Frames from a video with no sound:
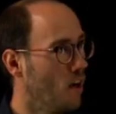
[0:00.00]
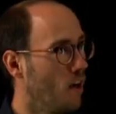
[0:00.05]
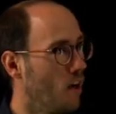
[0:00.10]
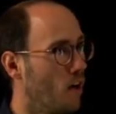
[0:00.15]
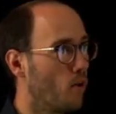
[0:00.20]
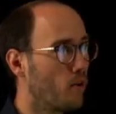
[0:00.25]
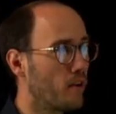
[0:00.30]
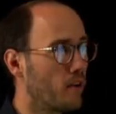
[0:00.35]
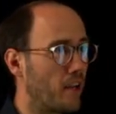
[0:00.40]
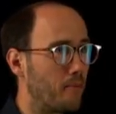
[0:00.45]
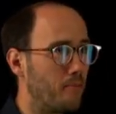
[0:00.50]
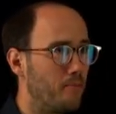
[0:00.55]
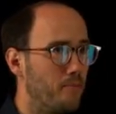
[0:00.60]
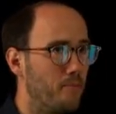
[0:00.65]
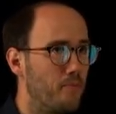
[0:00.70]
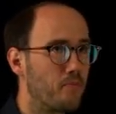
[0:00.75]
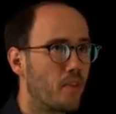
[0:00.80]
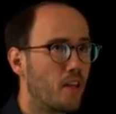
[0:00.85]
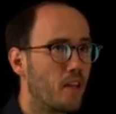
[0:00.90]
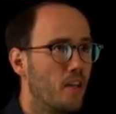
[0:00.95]
Okay,
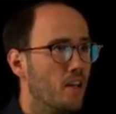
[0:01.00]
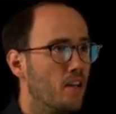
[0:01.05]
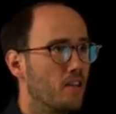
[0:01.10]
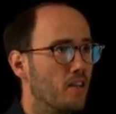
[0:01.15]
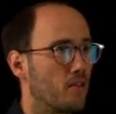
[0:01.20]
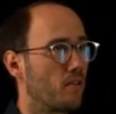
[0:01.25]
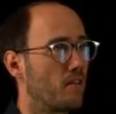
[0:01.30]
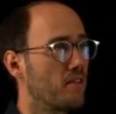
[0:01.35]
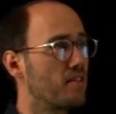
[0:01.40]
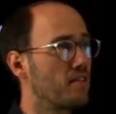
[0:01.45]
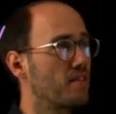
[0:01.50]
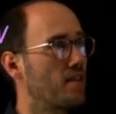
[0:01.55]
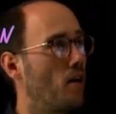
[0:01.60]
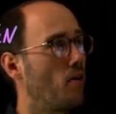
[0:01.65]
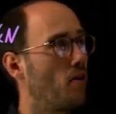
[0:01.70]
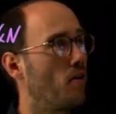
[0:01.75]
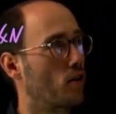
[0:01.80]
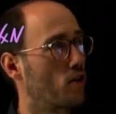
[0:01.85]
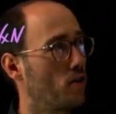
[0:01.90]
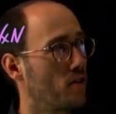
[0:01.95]
so this is
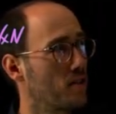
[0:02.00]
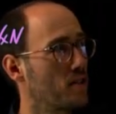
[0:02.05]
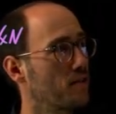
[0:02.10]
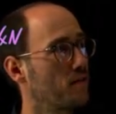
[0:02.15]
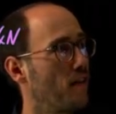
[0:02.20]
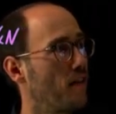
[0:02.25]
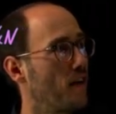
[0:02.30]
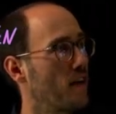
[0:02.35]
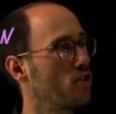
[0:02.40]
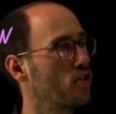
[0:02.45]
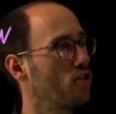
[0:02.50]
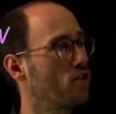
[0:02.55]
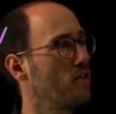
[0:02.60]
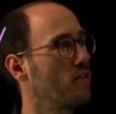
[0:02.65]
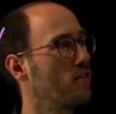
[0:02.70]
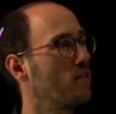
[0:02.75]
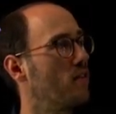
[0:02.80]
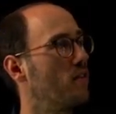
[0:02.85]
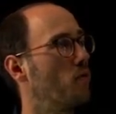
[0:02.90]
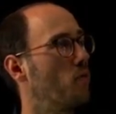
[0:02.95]
our cost function,
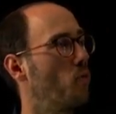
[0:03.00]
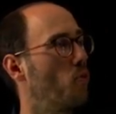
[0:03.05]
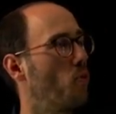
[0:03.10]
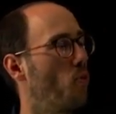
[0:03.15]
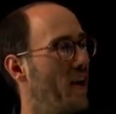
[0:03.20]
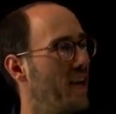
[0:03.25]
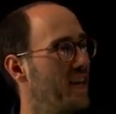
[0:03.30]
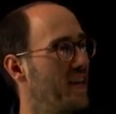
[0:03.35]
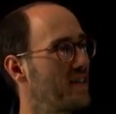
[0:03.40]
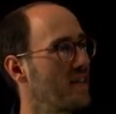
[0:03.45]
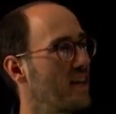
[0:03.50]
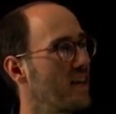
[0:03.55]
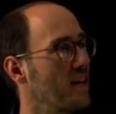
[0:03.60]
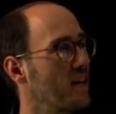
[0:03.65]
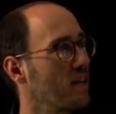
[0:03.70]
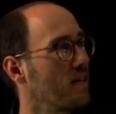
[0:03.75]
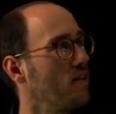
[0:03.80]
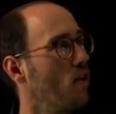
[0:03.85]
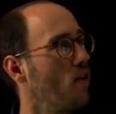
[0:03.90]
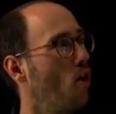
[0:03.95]
a
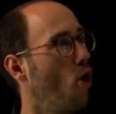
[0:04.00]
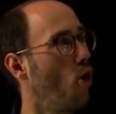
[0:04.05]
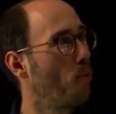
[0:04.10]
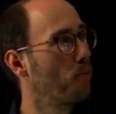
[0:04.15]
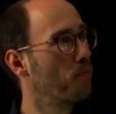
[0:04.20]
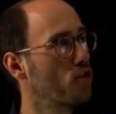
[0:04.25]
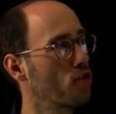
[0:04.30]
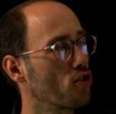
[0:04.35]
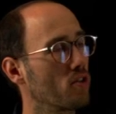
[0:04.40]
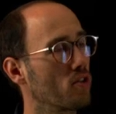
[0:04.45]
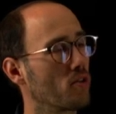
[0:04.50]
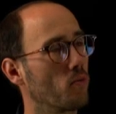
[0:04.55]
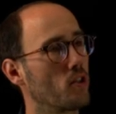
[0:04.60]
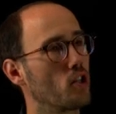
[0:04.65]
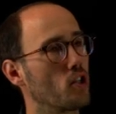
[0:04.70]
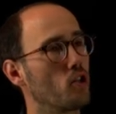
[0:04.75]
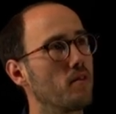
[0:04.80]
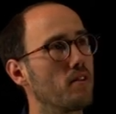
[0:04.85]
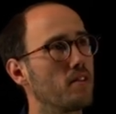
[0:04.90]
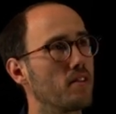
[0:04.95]
weighting option
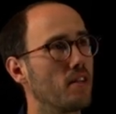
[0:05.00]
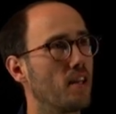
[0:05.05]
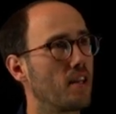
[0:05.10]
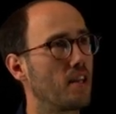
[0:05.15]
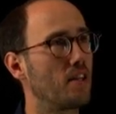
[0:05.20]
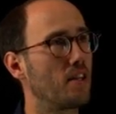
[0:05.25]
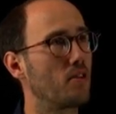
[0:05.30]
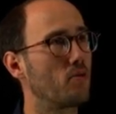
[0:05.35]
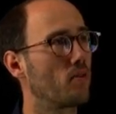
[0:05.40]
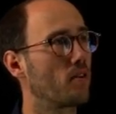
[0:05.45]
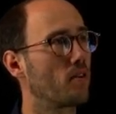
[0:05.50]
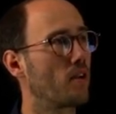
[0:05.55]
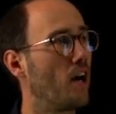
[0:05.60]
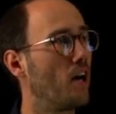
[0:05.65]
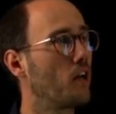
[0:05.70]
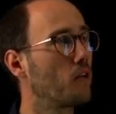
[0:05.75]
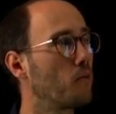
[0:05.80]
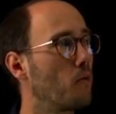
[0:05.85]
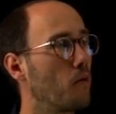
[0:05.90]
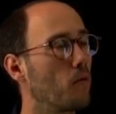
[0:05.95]
which we take into
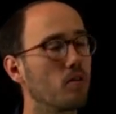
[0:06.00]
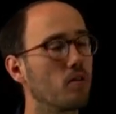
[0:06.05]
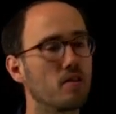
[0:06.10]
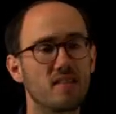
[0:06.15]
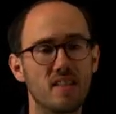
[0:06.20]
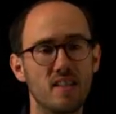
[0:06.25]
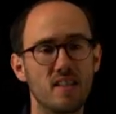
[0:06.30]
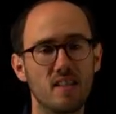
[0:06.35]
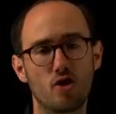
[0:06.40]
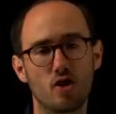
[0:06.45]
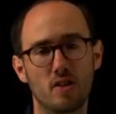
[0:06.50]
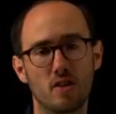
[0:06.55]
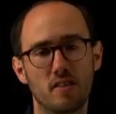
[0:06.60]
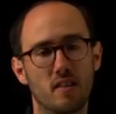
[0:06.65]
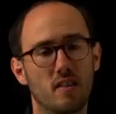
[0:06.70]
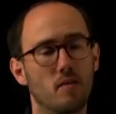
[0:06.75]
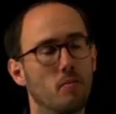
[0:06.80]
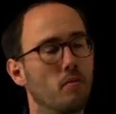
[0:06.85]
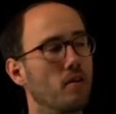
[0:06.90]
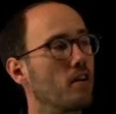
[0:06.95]
account. We will see just in
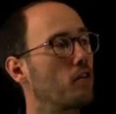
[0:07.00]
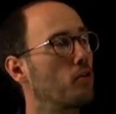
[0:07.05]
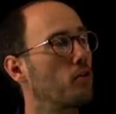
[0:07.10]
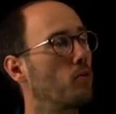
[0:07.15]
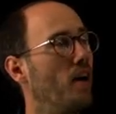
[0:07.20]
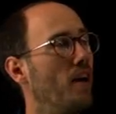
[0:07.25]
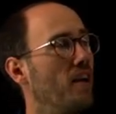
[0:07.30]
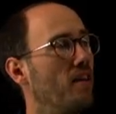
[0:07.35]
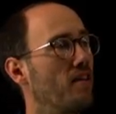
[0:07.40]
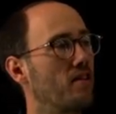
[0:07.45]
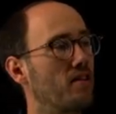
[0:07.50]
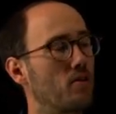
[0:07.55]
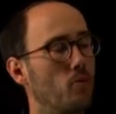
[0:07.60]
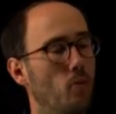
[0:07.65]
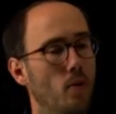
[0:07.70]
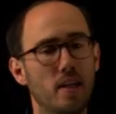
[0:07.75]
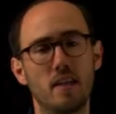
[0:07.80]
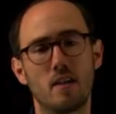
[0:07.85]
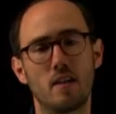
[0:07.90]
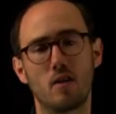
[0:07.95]
a minute why this
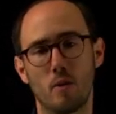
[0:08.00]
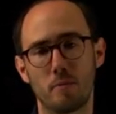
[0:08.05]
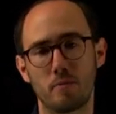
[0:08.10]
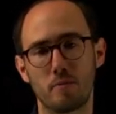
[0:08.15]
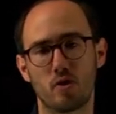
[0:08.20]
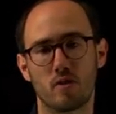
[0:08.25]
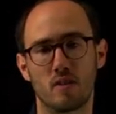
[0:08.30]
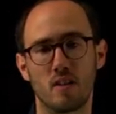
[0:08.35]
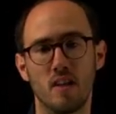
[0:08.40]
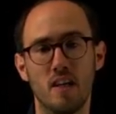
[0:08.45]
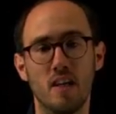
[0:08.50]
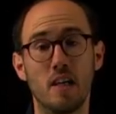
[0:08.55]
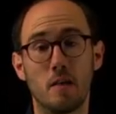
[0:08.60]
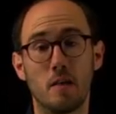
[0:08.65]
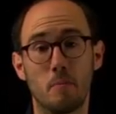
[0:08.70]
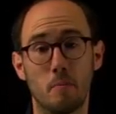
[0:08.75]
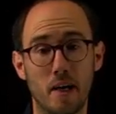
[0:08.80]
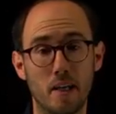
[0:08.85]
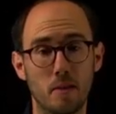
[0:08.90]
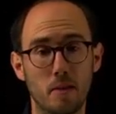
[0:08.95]
weighting option
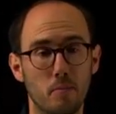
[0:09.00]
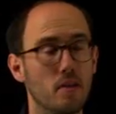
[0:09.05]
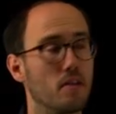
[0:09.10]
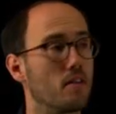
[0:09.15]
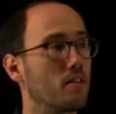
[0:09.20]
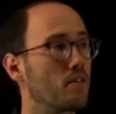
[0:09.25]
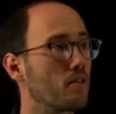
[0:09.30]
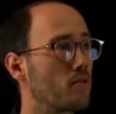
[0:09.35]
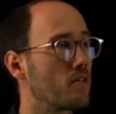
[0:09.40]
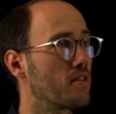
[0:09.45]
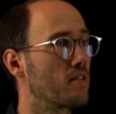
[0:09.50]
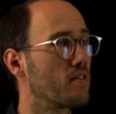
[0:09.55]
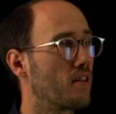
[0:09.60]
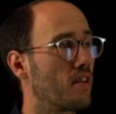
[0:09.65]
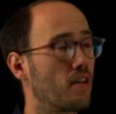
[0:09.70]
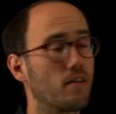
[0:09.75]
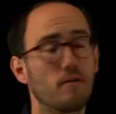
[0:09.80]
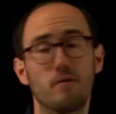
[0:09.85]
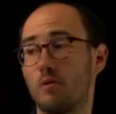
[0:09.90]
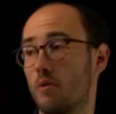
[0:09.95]
might be
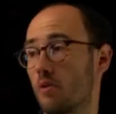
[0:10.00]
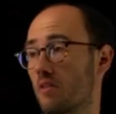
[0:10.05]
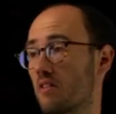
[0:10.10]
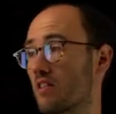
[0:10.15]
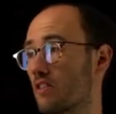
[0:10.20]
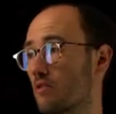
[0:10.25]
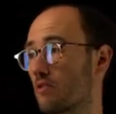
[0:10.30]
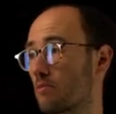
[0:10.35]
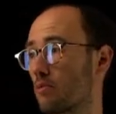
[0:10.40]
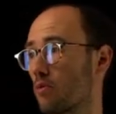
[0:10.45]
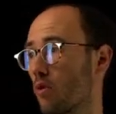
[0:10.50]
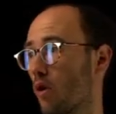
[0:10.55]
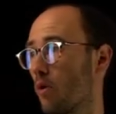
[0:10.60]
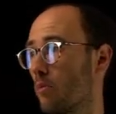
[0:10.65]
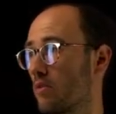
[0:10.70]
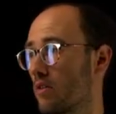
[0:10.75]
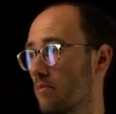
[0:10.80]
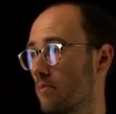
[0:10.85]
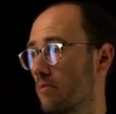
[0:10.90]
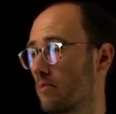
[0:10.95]
interesting for this
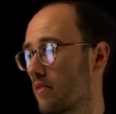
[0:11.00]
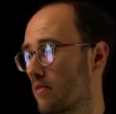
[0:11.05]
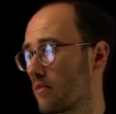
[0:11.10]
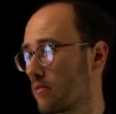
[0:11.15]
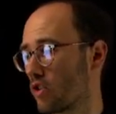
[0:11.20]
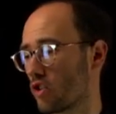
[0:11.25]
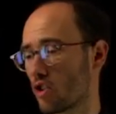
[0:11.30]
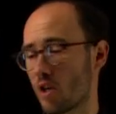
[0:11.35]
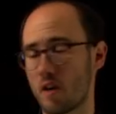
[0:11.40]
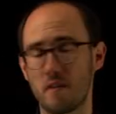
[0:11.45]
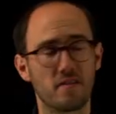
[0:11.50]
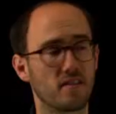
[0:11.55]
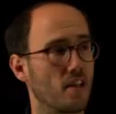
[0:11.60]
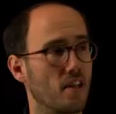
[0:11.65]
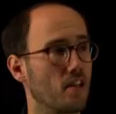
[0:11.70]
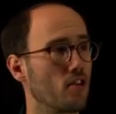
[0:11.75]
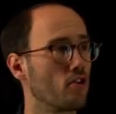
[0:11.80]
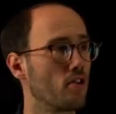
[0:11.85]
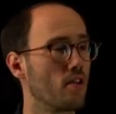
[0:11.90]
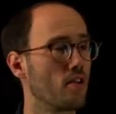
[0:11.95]
problem, which I've
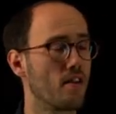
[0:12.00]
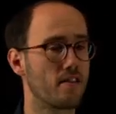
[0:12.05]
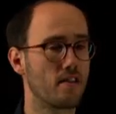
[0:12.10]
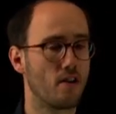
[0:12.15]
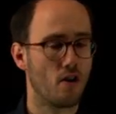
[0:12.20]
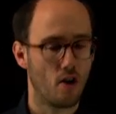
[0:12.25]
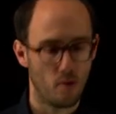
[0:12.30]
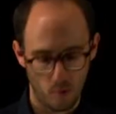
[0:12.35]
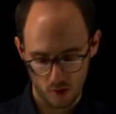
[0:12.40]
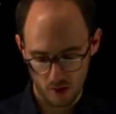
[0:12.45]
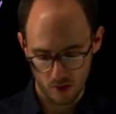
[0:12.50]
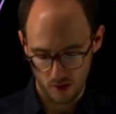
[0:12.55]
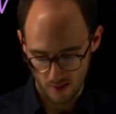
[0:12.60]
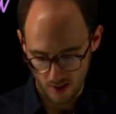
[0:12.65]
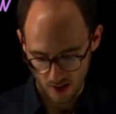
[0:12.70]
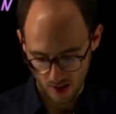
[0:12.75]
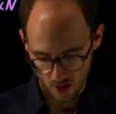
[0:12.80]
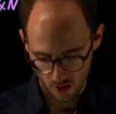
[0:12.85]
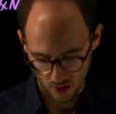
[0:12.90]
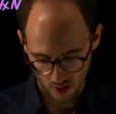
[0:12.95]
sketched here as our
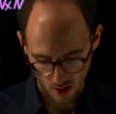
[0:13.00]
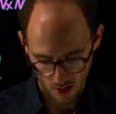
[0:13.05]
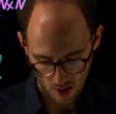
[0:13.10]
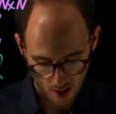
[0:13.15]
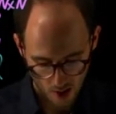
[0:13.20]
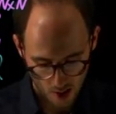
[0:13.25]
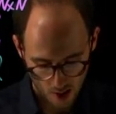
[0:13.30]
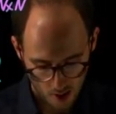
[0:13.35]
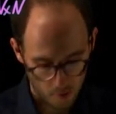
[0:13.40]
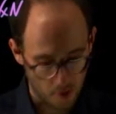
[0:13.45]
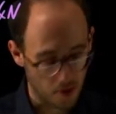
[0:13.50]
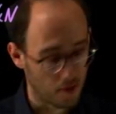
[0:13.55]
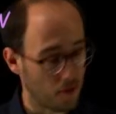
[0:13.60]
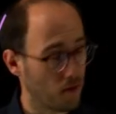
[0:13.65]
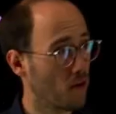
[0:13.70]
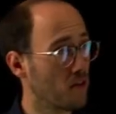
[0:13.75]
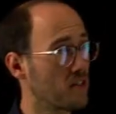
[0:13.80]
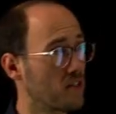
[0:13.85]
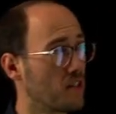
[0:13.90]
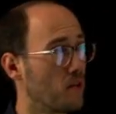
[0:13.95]
motivation. But
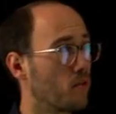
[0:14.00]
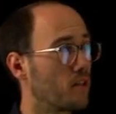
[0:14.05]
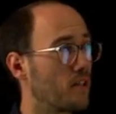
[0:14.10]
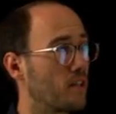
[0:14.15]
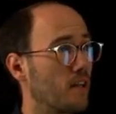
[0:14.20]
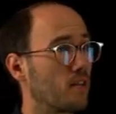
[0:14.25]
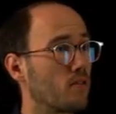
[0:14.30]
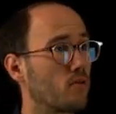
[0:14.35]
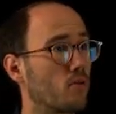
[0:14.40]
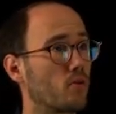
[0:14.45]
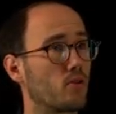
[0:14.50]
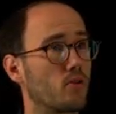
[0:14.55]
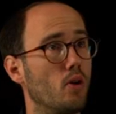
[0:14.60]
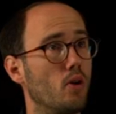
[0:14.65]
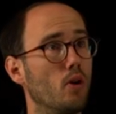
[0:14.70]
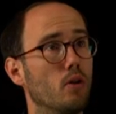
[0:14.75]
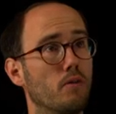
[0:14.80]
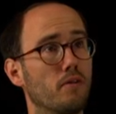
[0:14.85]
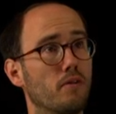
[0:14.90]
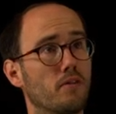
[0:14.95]
first I would like to
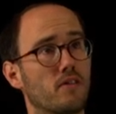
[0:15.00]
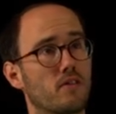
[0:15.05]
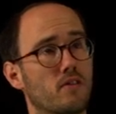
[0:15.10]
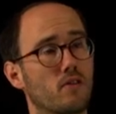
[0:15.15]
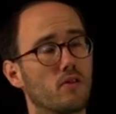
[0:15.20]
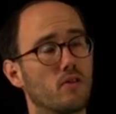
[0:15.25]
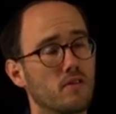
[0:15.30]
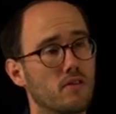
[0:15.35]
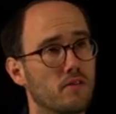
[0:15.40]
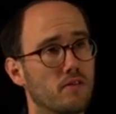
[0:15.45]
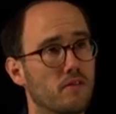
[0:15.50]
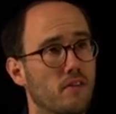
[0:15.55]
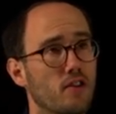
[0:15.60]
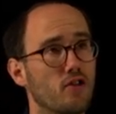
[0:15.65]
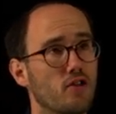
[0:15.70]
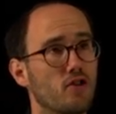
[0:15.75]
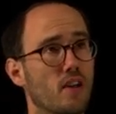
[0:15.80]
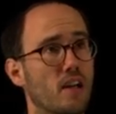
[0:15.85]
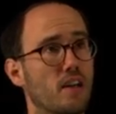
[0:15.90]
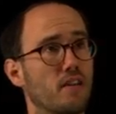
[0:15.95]
solve this cost
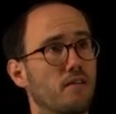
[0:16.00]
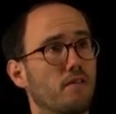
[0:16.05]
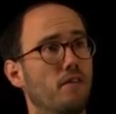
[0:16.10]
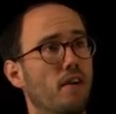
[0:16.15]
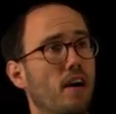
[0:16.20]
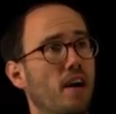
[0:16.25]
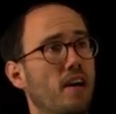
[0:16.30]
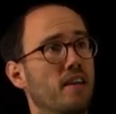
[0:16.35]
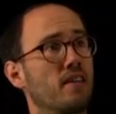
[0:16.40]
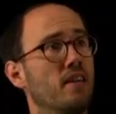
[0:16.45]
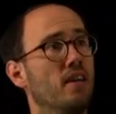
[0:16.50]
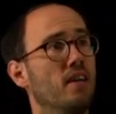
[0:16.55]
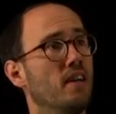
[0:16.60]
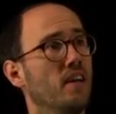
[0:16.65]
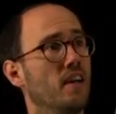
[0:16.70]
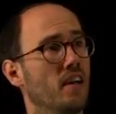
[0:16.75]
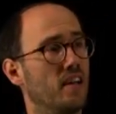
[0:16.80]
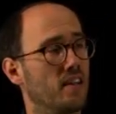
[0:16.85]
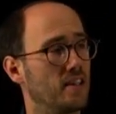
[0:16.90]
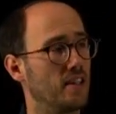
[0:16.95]
function and find
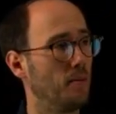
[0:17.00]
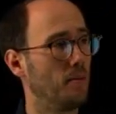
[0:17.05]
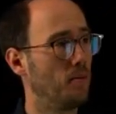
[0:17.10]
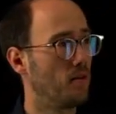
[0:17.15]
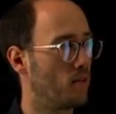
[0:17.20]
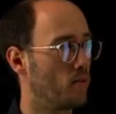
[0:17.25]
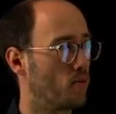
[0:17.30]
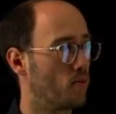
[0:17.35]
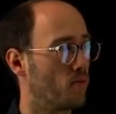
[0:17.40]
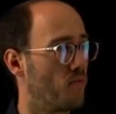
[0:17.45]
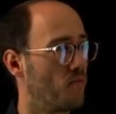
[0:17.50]
W.